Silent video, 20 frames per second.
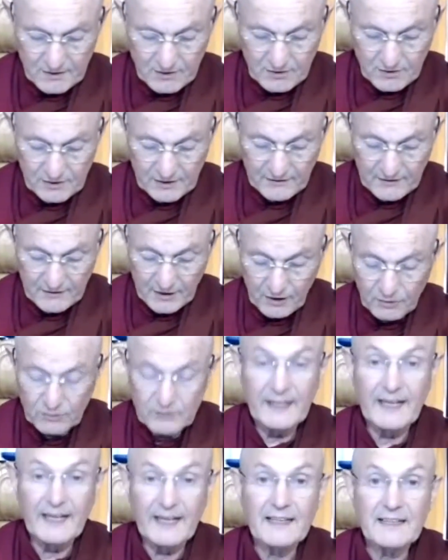or in the
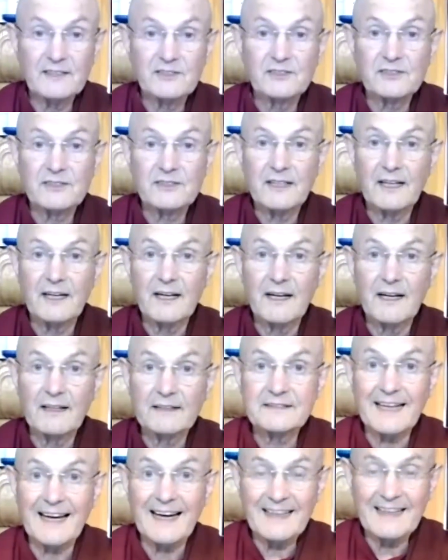old days,
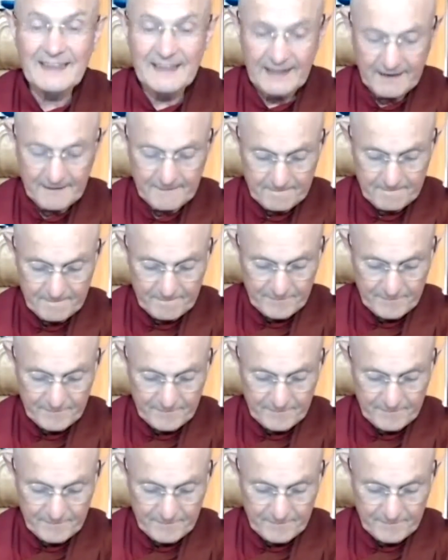to hanging.